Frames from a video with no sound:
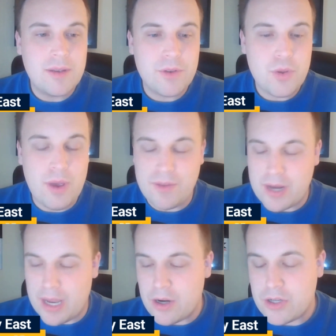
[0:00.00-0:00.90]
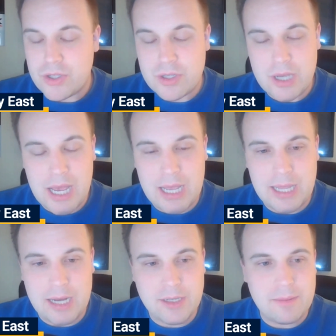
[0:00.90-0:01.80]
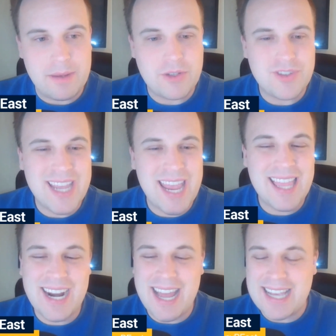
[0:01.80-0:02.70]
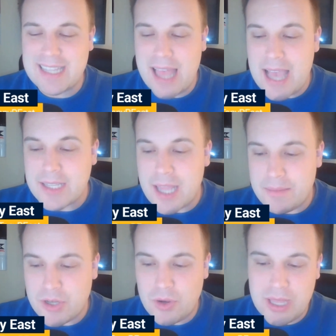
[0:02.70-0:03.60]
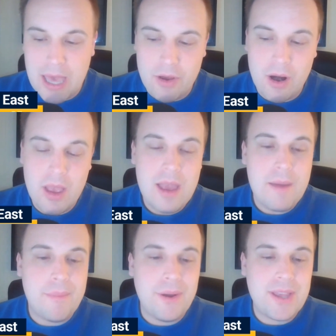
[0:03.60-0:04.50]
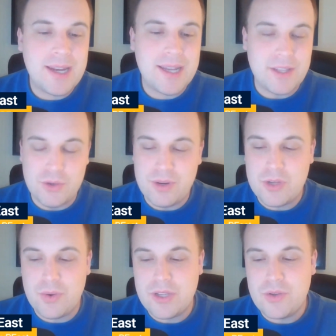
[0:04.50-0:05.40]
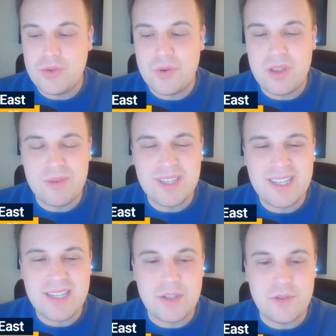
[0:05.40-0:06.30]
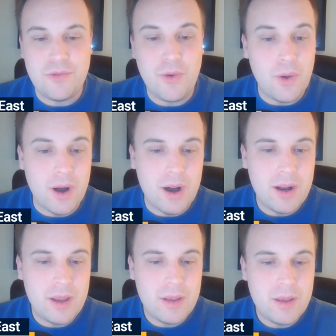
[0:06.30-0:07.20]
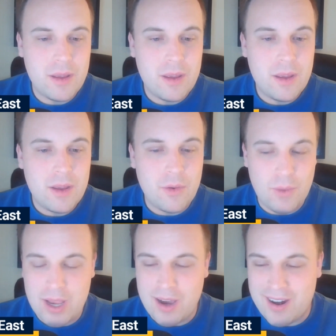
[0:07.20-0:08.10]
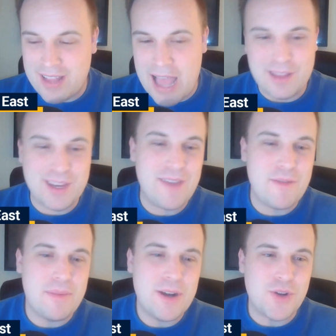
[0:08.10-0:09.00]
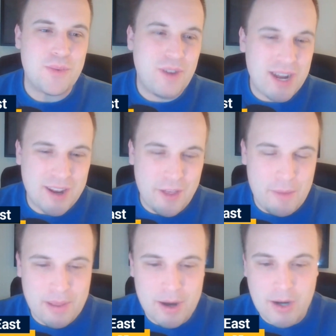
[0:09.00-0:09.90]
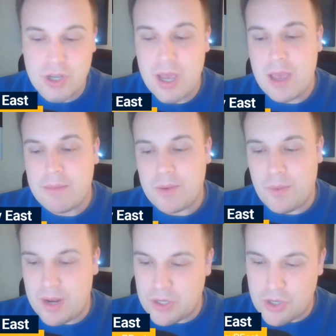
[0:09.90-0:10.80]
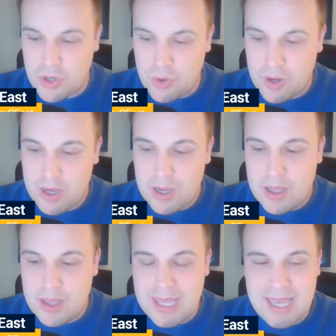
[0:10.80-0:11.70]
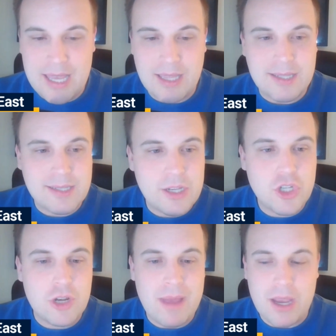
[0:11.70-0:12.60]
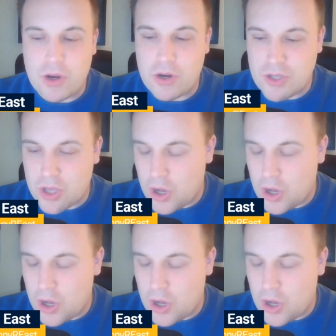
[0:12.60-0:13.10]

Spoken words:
For you everydayers, Locked On Pacers, Caitlin and I's last episode together, breaking down the 2022-23 seasons for Rick Carlisle and Kevin Pritchard. We've already done all the players, but we want to do the decision makers, the